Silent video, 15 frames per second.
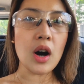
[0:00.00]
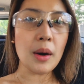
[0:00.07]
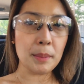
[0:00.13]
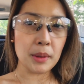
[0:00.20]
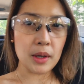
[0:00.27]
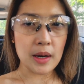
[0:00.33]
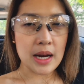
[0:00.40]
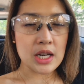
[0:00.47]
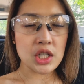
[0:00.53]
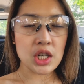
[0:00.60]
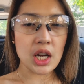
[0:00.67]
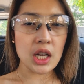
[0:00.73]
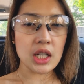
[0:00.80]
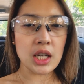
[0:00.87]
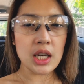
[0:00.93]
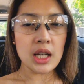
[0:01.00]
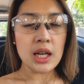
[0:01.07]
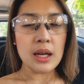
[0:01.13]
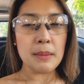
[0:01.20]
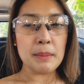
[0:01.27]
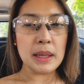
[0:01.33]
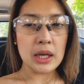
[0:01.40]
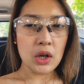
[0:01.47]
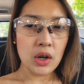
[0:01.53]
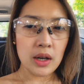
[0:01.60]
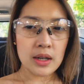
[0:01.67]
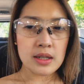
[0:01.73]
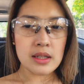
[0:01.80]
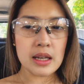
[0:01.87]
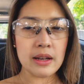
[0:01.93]
operation
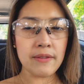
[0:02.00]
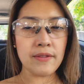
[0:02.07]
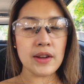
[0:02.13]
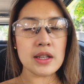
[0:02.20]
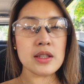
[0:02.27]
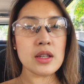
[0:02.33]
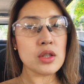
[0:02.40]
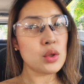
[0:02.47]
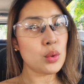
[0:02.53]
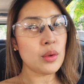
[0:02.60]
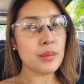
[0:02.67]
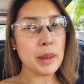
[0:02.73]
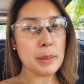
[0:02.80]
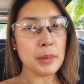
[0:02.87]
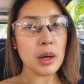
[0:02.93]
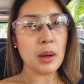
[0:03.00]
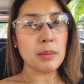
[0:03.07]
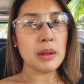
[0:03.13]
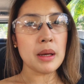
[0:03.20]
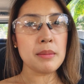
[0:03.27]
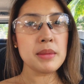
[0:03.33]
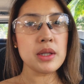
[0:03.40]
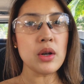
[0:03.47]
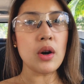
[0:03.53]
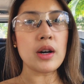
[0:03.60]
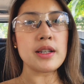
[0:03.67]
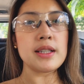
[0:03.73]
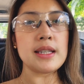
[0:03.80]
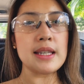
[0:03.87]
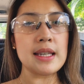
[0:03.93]
because it fixes two of my problems,
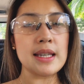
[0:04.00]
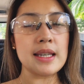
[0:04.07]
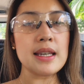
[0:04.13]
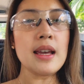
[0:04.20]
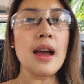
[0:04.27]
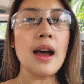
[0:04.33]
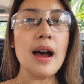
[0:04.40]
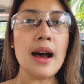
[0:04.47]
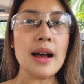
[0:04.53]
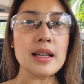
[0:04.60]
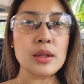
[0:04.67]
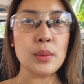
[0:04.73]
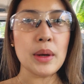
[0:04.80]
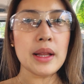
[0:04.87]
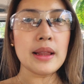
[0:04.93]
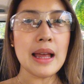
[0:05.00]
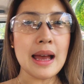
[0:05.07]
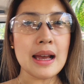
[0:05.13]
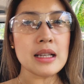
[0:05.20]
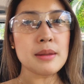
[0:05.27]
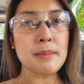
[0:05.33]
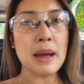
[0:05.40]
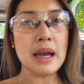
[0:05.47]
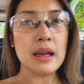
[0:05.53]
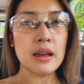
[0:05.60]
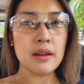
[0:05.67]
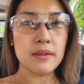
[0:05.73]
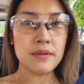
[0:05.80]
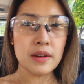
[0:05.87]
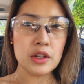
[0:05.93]
RCE as well as my
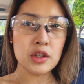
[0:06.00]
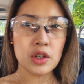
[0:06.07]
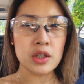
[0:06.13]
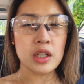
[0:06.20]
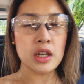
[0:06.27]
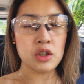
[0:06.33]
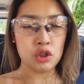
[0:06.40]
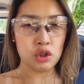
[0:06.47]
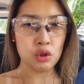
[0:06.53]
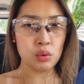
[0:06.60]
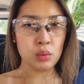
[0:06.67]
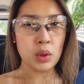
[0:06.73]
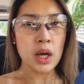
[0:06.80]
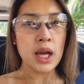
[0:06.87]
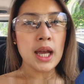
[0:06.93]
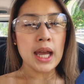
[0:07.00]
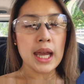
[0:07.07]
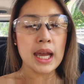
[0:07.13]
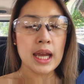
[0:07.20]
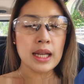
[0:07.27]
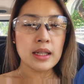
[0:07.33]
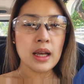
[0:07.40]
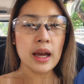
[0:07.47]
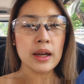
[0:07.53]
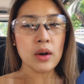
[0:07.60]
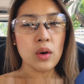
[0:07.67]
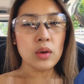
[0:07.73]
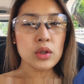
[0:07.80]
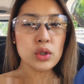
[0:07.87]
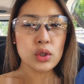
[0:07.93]
vision issue. And I
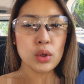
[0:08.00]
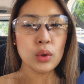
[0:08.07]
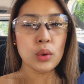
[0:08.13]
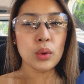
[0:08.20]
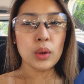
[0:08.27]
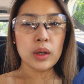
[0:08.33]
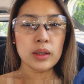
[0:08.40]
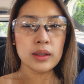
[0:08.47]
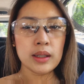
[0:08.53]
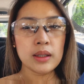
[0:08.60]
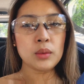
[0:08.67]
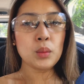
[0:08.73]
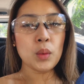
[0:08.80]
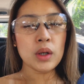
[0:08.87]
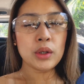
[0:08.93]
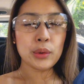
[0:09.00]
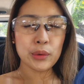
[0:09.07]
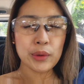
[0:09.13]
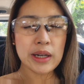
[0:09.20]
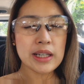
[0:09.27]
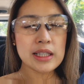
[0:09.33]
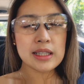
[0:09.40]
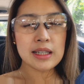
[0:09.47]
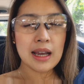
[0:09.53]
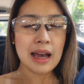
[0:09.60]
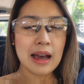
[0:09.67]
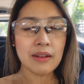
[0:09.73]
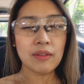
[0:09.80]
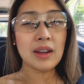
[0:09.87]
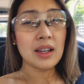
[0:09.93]
also didn't want to risk
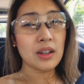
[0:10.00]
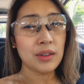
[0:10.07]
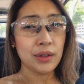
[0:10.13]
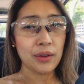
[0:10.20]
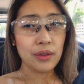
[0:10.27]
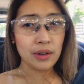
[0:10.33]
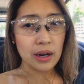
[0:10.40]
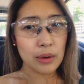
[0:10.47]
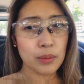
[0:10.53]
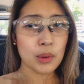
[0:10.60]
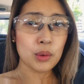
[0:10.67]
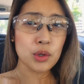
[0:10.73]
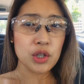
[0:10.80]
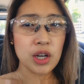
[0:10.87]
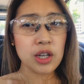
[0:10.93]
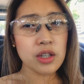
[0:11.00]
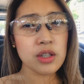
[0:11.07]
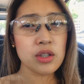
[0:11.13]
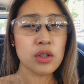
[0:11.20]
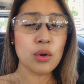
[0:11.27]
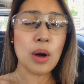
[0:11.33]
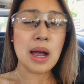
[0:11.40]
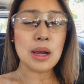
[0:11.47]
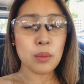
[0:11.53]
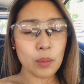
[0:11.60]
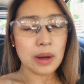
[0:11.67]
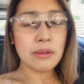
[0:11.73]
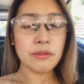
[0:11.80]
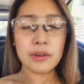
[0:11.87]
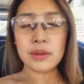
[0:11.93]
having another erosion, so I
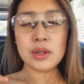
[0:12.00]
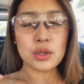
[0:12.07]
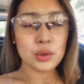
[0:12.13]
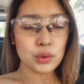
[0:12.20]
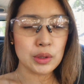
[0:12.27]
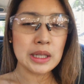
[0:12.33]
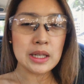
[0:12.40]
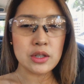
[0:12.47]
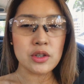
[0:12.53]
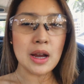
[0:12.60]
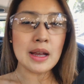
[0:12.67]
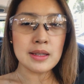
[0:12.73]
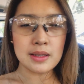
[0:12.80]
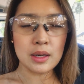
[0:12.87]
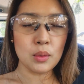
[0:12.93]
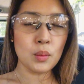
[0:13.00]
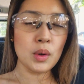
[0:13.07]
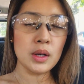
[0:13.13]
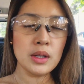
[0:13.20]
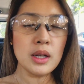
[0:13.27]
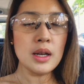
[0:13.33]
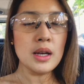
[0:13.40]
went for this really drastic one.